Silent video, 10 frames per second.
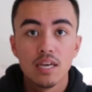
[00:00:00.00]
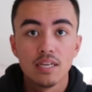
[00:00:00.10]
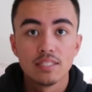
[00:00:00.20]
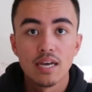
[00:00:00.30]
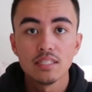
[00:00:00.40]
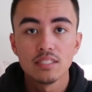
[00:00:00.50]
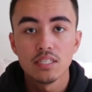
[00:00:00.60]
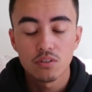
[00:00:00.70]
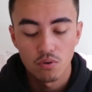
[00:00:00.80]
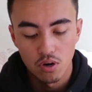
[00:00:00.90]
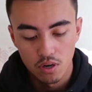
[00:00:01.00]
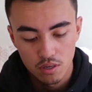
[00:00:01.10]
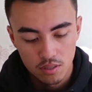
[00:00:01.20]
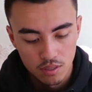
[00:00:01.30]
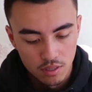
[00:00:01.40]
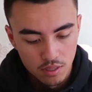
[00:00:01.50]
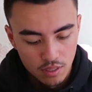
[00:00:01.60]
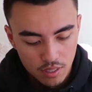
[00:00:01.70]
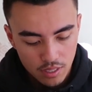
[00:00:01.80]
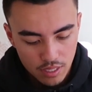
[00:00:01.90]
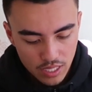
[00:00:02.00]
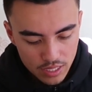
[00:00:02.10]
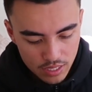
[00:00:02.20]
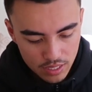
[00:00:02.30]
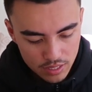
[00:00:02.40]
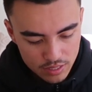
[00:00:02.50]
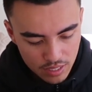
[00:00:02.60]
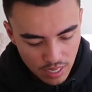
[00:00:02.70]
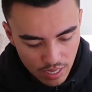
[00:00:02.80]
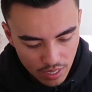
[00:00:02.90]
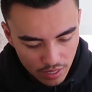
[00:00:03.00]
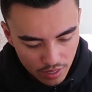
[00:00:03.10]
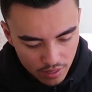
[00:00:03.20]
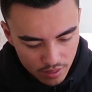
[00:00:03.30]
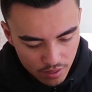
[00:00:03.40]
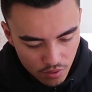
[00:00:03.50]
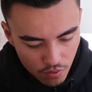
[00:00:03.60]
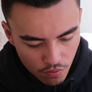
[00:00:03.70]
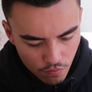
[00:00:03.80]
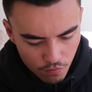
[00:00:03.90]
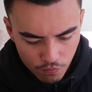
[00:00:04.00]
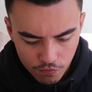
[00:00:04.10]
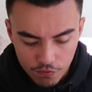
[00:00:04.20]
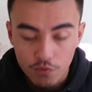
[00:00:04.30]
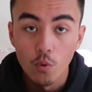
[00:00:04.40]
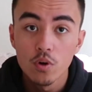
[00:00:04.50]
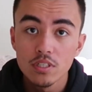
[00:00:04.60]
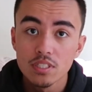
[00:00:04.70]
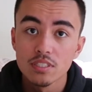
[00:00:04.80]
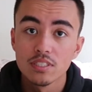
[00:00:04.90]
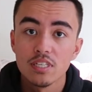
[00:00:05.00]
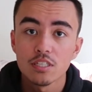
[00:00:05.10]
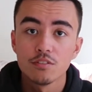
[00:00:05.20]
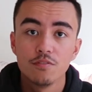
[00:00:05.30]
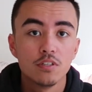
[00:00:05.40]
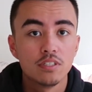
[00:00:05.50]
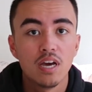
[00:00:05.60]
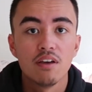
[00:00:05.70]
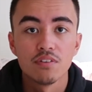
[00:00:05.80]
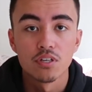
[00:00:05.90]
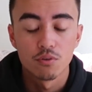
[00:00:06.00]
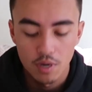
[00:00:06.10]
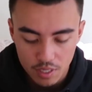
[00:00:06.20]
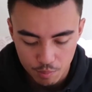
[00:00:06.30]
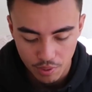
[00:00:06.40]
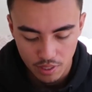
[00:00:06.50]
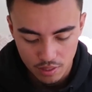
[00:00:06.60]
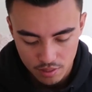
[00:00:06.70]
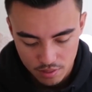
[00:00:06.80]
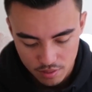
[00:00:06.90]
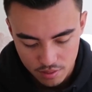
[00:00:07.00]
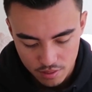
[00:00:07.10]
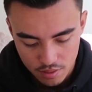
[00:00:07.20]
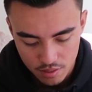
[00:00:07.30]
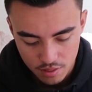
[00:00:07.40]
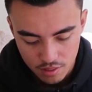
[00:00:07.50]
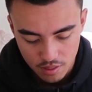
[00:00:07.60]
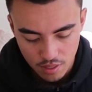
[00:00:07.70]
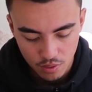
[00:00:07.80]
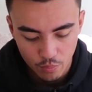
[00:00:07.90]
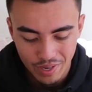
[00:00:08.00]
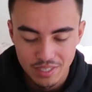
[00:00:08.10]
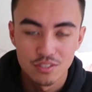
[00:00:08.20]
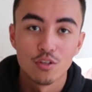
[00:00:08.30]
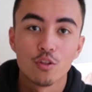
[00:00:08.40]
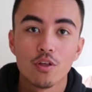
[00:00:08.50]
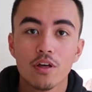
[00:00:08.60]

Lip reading: a Tennessee craw. It is a 4 to 6 foot diving crankbait, and it weighs,